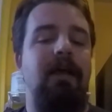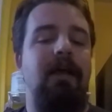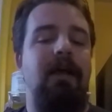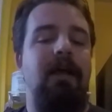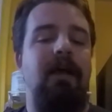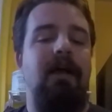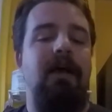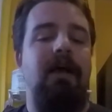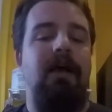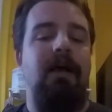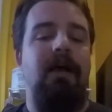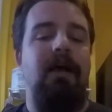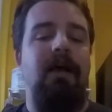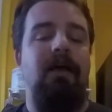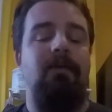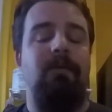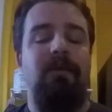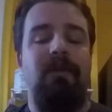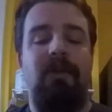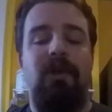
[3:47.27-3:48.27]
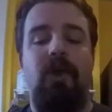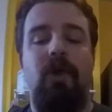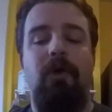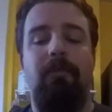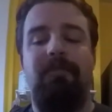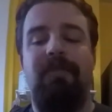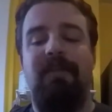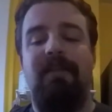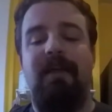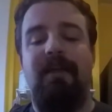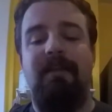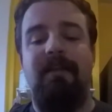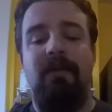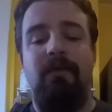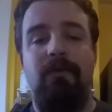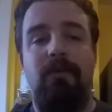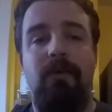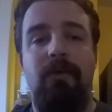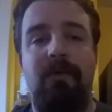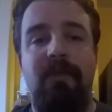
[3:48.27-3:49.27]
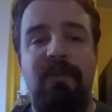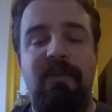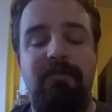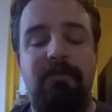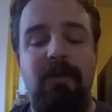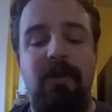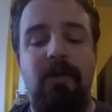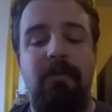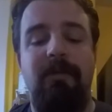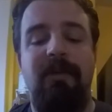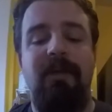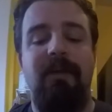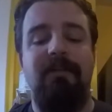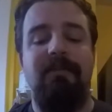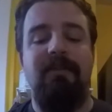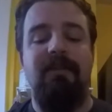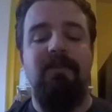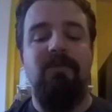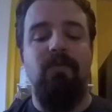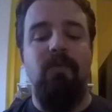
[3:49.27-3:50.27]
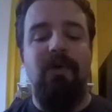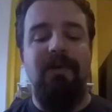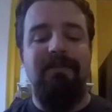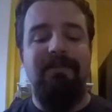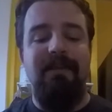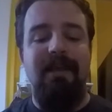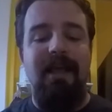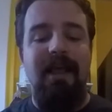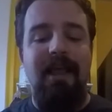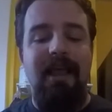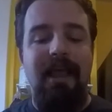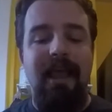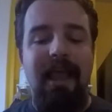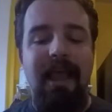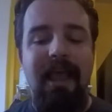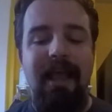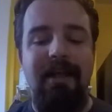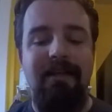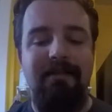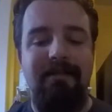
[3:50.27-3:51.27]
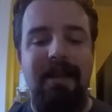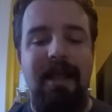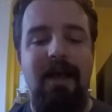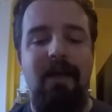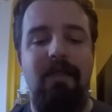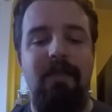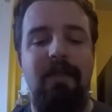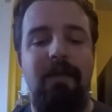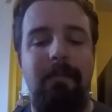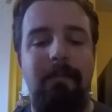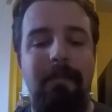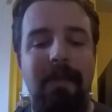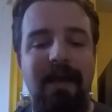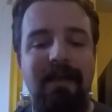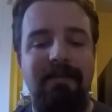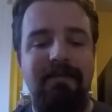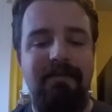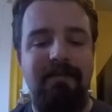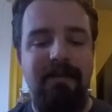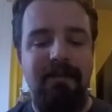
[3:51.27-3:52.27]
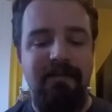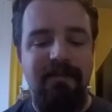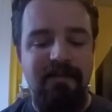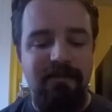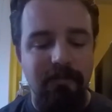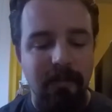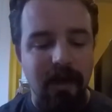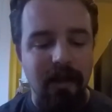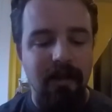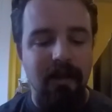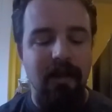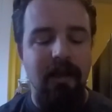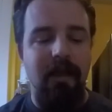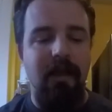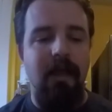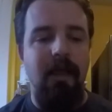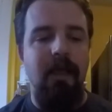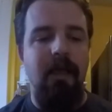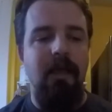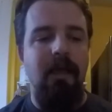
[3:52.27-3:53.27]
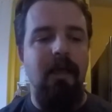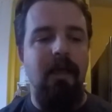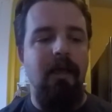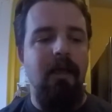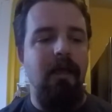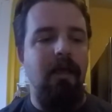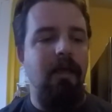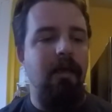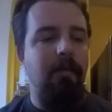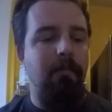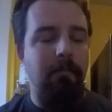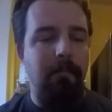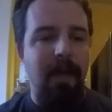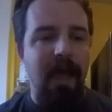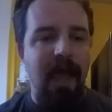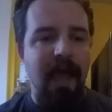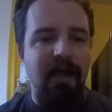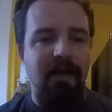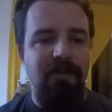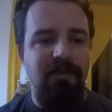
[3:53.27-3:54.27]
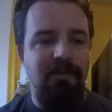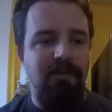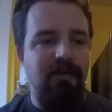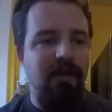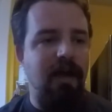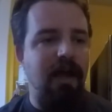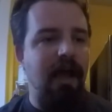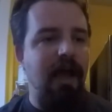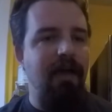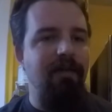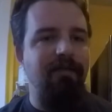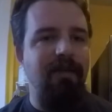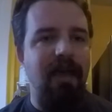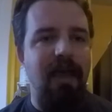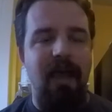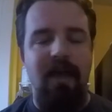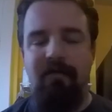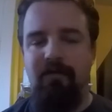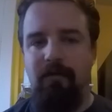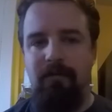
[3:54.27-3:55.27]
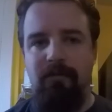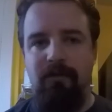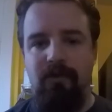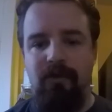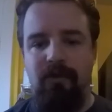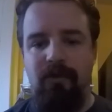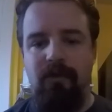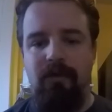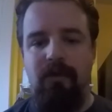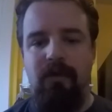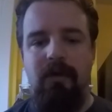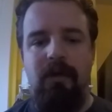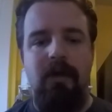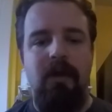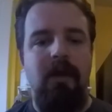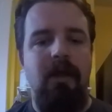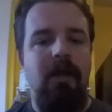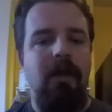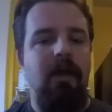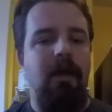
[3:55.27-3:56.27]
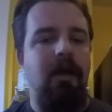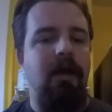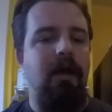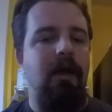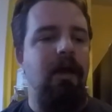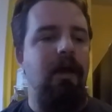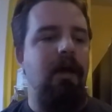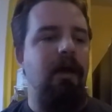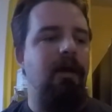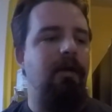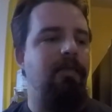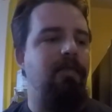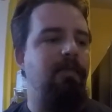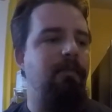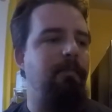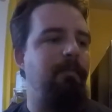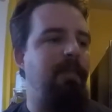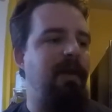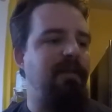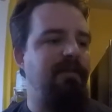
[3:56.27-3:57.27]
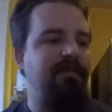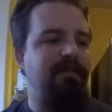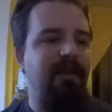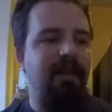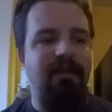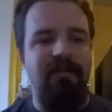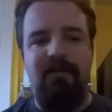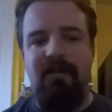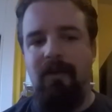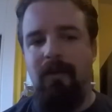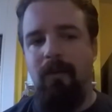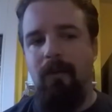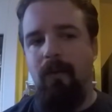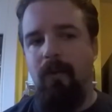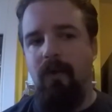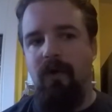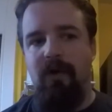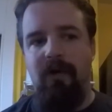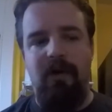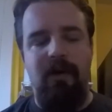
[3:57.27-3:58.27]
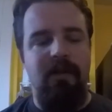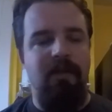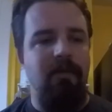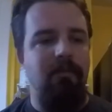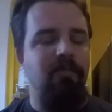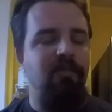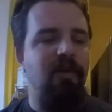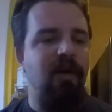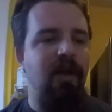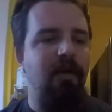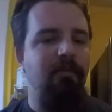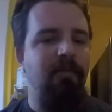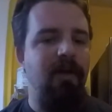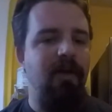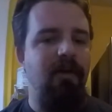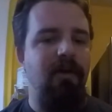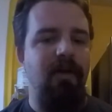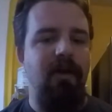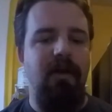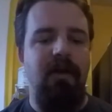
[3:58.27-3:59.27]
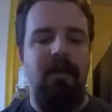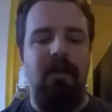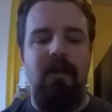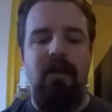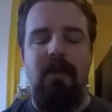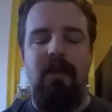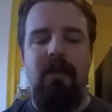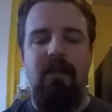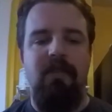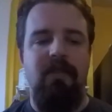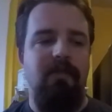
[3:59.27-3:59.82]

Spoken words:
I really hope that didn't ruin this beer, because this was hands down the best smelling mash I've ever brewed. The best tasting wort in the primary, the